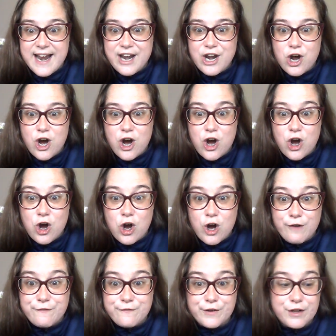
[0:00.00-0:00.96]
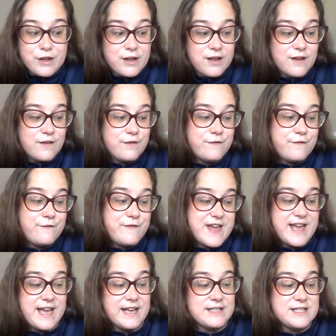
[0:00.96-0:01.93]
an awful
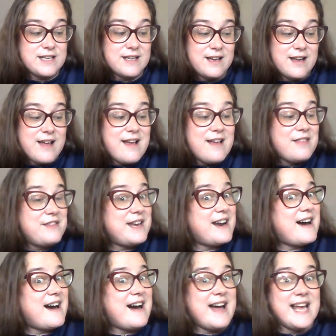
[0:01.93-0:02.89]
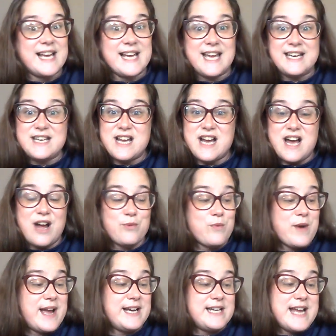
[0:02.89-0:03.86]
fate that I
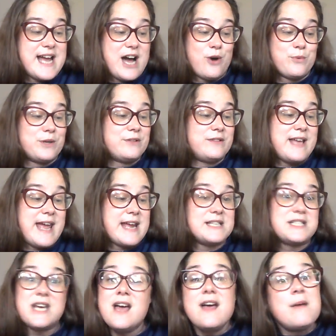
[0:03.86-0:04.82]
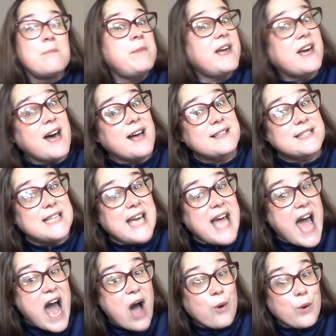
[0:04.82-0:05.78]
cannot right now relate because
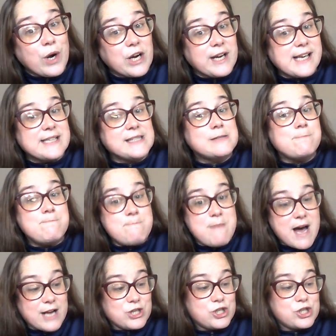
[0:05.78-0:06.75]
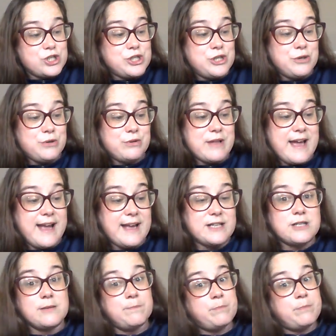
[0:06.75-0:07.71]
the hour is much too
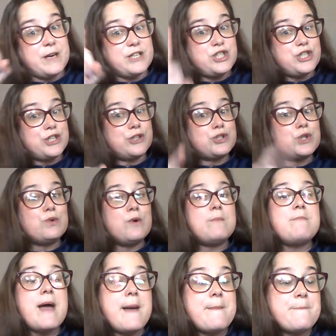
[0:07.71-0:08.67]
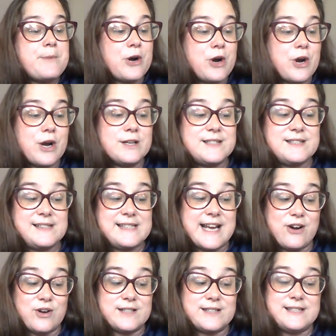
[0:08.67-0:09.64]
late. But children, remember
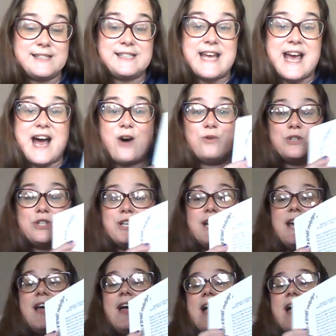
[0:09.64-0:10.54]
Sarah Stout